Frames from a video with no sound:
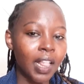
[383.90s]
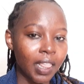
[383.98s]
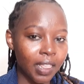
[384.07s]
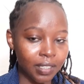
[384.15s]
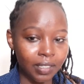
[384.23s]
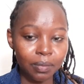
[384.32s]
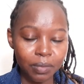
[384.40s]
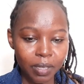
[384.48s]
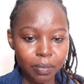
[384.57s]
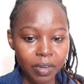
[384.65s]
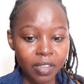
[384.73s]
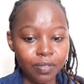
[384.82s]
The same
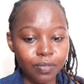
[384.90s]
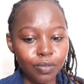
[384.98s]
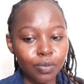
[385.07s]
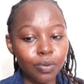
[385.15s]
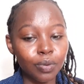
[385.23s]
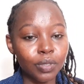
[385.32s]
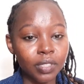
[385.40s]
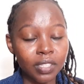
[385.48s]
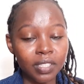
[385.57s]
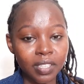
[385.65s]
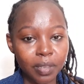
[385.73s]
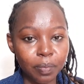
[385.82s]
nephew was
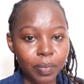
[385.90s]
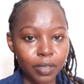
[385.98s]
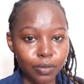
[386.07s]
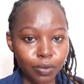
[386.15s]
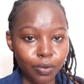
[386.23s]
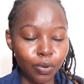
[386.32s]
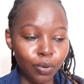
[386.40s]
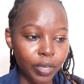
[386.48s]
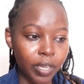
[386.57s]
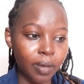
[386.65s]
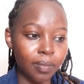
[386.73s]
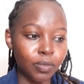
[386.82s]
the same person who
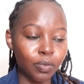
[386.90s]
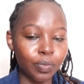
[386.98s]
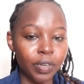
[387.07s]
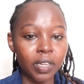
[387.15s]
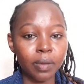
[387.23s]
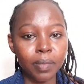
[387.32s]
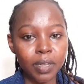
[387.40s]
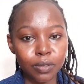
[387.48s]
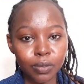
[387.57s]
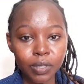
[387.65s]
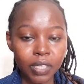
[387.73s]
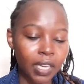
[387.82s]
came to bring my
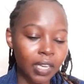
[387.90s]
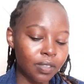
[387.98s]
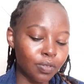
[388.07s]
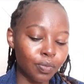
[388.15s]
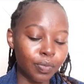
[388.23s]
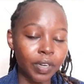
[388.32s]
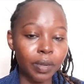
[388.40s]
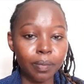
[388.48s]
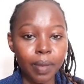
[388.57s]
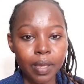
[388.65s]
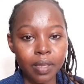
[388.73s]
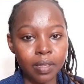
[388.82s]
suitcase, to bring
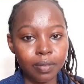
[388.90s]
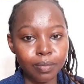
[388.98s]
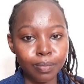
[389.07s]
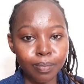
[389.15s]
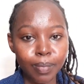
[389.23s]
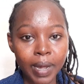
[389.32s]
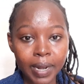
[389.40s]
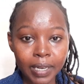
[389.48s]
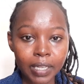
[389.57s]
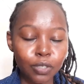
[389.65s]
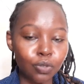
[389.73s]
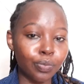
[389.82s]
my
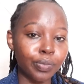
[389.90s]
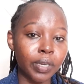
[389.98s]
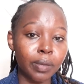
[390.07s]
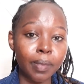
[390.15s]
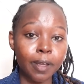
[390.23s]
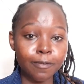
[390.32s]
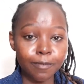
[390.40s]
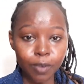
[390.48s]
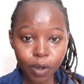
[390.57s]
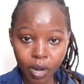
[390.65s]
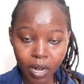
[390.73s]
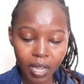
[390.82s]
money, to bring my
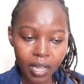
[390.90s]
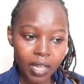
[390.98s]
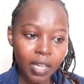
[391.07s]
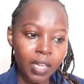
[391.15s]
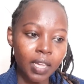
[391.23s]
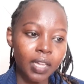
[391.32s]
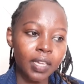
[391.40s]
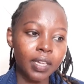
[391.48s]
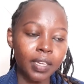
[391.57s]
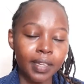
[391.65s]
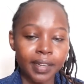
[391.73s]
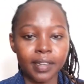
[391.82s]
phone.
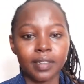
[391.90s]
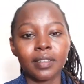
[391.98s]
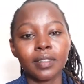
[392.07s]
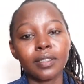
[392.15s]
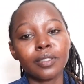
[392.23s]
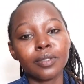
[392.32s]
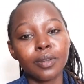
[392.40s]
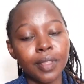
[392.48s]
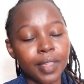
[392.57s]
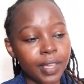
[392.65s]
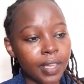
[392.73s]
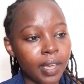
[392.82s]
Yeah. So
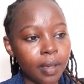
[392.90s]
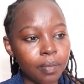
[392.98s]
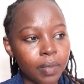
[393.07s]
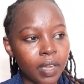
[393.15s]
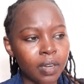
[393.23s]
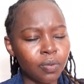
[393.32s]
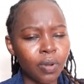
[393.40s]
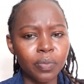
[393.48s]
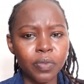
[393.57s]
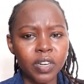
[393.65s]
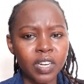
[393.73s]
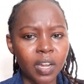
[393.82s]
they came, and one
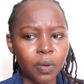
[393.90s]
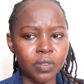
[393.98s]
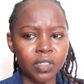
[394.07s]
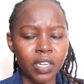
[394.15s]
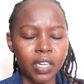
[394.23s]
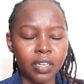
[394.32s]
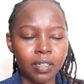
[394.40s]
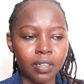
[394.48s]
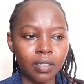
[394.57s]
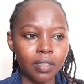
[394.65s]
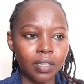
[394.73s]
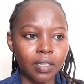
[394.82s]
morning I was like,
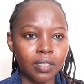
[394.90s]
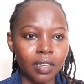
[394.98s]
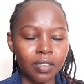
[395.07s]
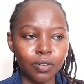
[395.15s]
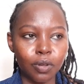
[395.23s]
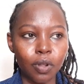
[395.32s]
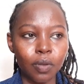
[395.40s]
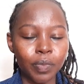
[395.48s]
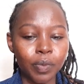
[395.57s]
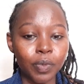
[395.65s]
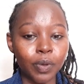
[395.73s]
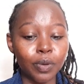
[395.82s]
they just called me
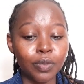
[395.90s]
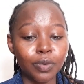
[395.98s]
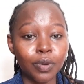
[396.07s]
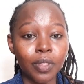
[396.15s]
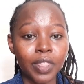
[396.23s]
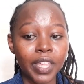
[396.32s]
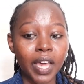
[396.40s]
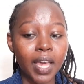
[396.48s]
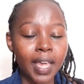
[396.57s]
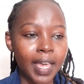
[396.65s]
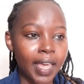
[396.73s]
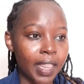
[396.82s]
because, you know, there
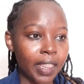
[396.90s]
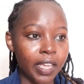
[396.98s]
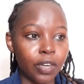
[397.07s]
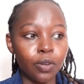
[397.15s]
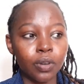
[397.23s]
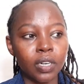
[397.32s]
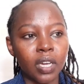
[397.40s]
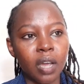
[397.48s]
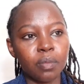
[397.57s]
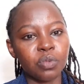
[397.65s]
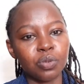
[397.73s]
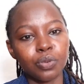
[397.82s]
they don't
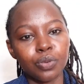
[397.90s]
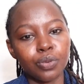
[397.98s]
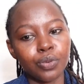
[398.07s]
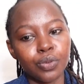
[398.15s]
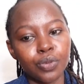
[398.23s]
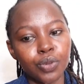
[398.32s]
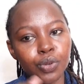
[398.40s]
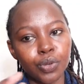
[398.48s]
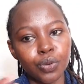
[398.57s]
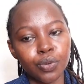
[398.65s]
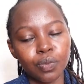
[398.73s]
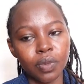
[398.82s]
come to your
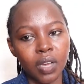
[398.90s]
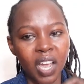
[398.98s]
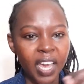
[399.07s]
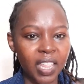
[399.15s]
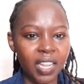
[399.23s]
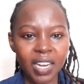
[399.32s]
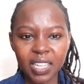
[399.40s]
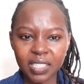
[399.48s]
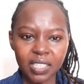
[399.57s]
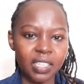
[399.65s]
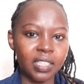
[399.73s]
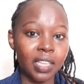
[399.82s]
room. Let's
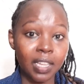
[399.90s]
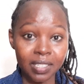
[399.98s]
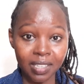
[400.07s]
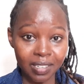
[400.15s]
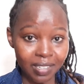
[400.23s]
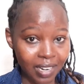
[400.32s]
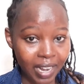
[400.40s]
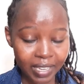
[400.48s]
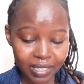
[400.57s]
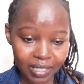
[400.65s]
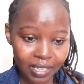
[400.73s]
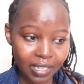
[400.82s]
say they are just like
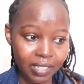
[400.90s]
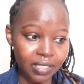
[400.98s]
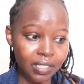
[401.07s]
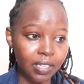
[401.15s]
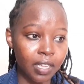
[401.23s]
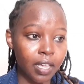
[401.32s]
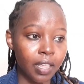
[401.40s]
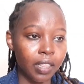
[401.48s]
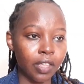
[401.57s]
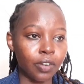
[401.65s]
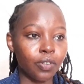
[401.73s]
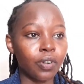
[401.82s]
cells.
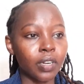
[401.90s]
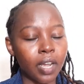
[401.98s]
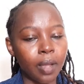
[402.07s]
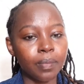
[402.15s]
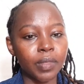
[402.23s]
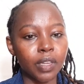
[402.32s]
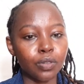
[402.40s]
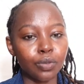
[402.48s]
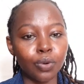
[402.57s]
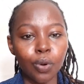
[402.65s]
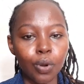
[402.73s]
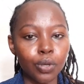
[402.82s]
They don't come there to
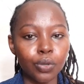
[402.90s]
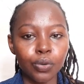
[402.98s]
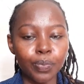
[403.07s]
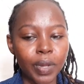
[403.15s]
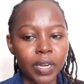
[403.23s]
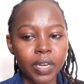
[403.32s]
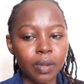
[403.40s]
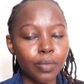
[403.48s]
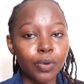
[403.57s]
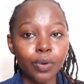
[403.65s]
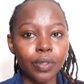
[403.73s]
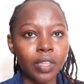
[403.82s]
call you by name.
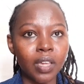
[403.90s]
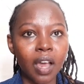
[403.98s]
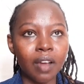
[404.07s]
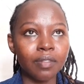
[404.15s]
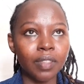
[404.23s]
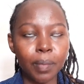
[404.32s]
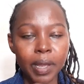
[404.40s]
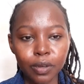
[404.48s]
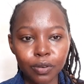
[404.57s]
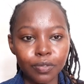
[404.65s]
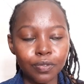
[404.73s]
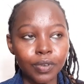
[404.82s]
No, they have the
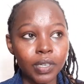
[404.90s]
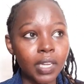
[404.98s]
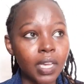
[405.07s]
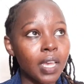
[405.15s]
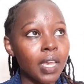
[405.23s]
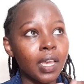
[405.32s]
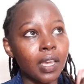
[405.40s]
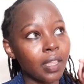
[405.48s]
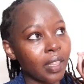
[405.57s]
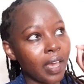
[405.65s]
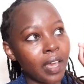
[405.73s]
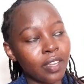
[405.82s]
microphone.
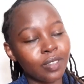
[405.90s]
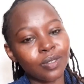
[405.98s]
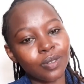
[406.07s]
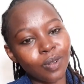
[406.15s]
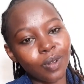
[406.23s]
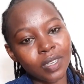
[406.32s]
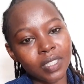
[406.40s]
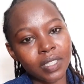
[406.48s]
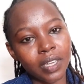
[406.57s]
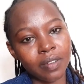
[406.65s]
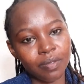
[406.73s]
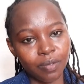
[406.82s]
They are installed
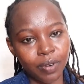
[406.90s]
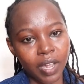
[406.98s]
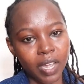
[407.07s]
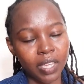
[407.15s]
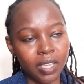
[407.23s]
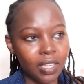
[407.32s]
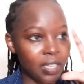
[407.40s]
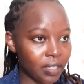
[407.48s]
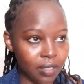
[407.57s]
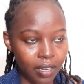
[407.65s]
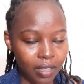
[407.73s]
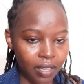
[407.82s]
everywhere
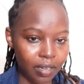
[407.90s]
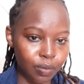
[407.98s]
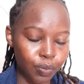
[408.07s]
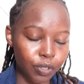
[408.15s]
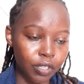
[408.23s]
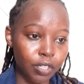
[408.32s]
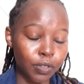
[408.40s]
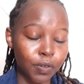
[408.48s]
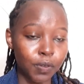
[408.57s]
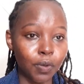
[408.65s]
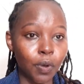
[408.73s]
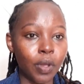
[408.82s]
inside their deportation.
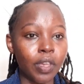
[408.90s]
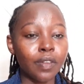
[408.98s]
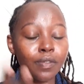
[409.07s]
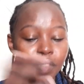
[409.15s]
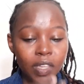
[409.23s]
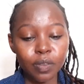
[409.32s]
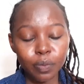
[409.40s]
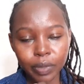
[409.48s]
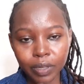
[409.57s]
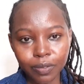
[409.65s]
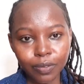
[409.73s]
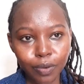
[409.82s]
So if they
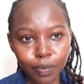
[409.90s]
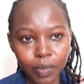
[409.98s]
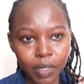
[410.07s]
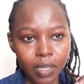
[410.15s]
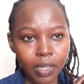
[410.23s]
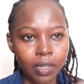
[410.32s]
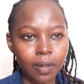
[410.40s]
speak from there,